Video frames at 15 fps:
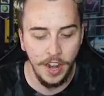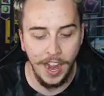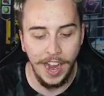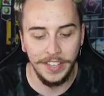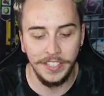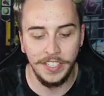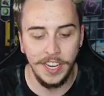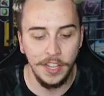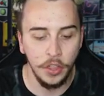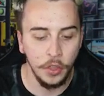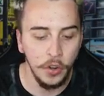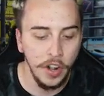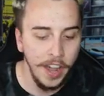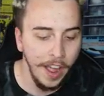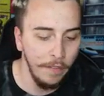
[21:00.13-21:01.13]
I see
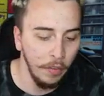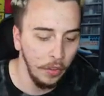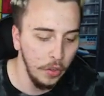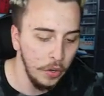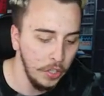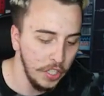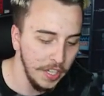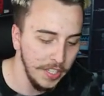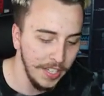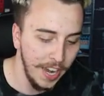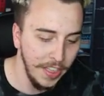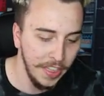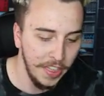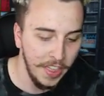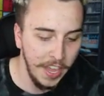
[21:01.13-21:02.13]
three evolutions,
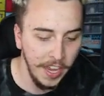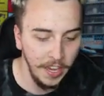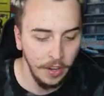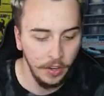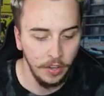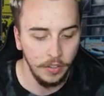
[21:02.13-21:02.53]
I think.